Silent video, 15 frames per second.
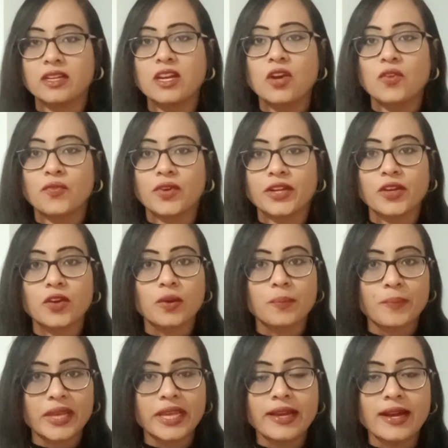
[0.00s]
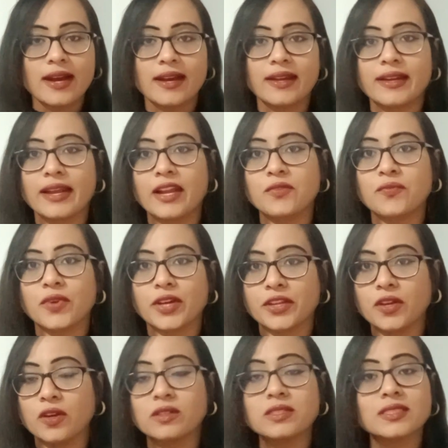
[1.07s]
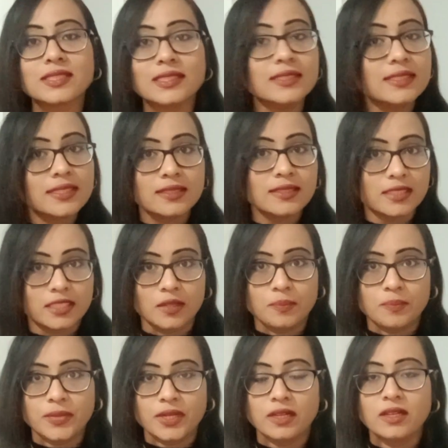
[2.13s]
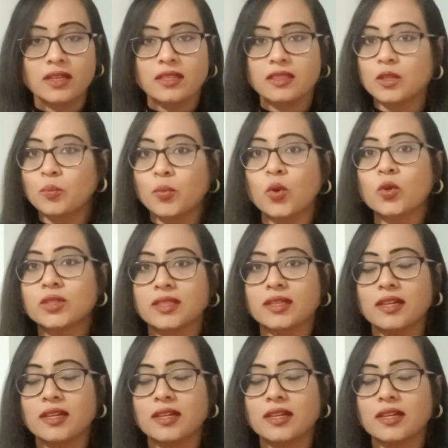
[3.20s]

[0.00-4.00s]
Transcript: for your PR and for your citizenship, the both.